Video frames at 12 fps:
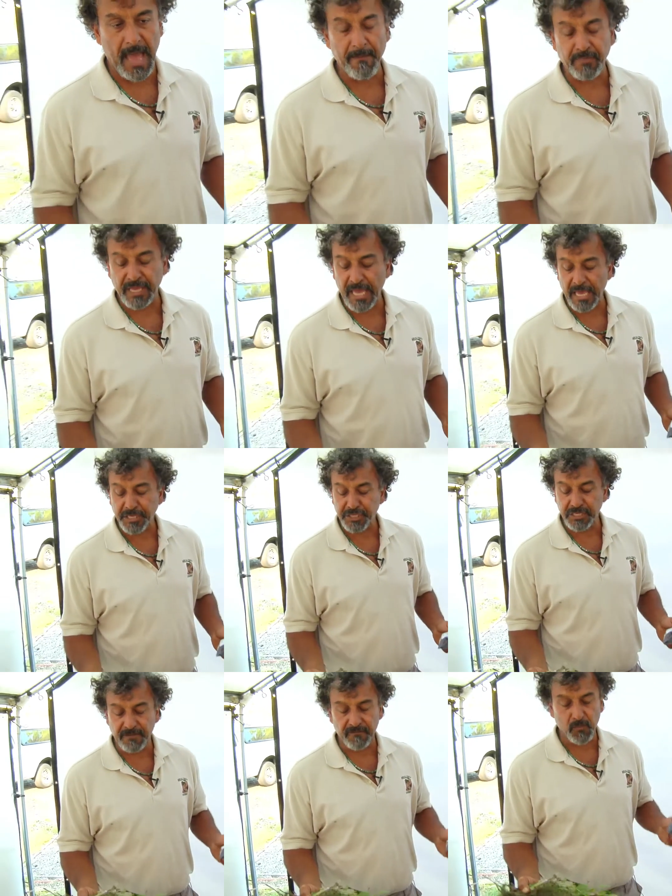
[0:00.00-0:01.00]

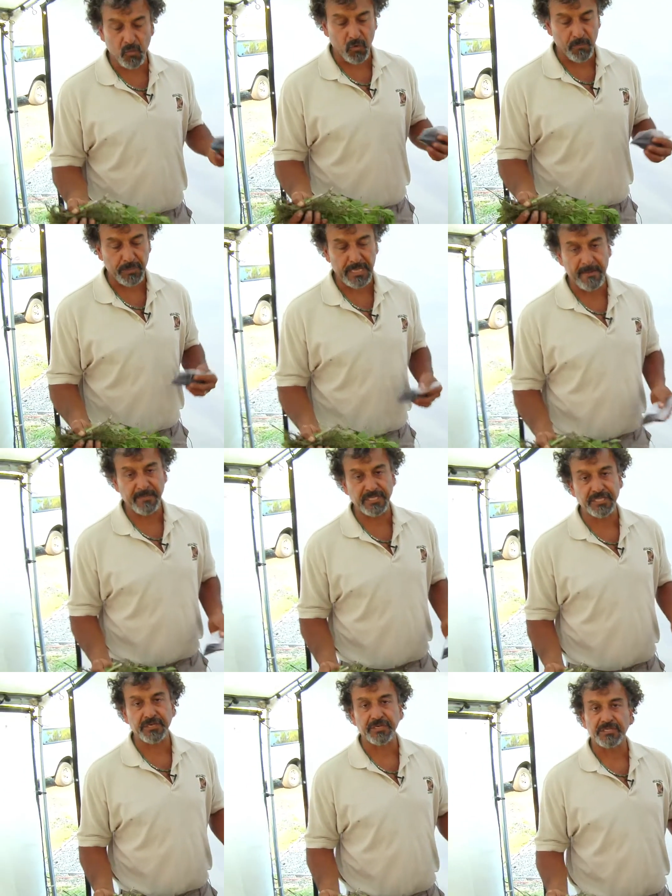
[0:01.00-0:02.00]
application of more plant
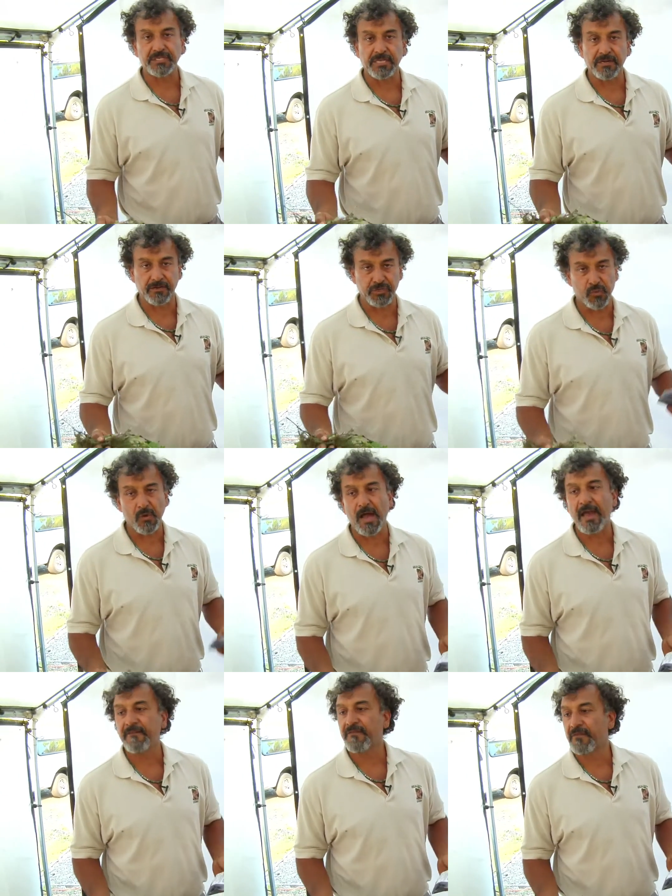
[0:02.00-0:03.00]
materials that are
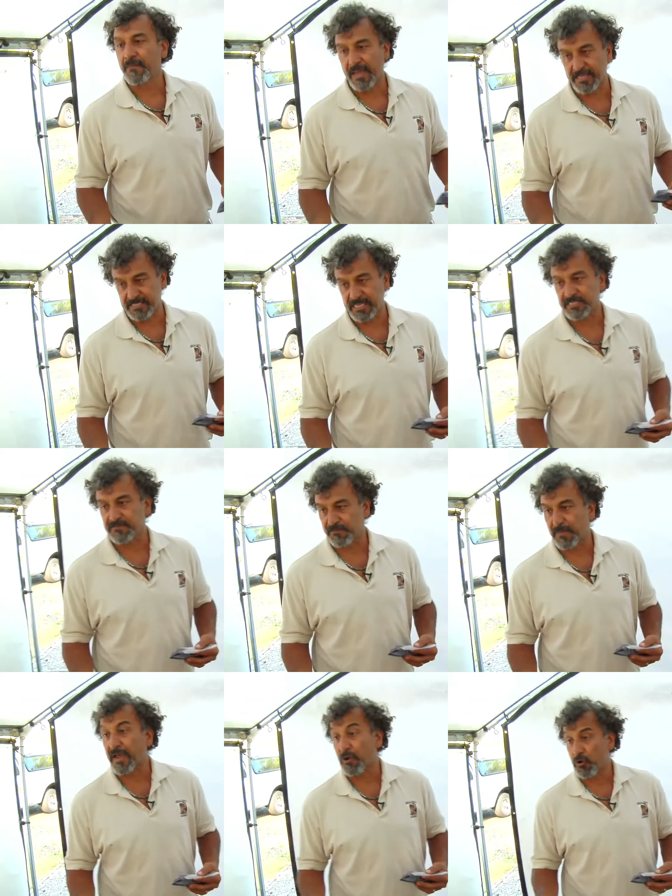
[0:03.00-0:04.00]
derived from my,
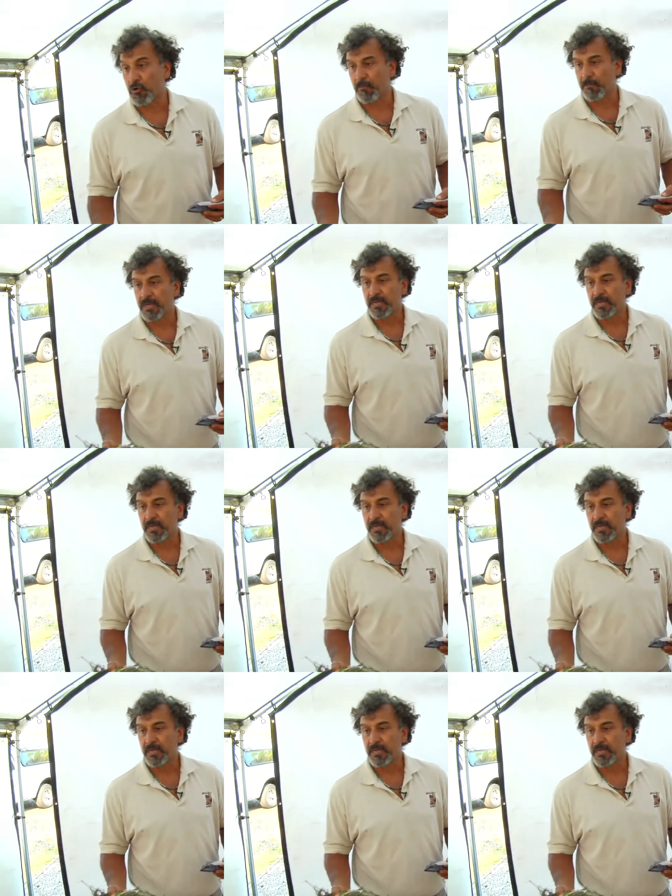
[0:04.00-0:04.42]
my home,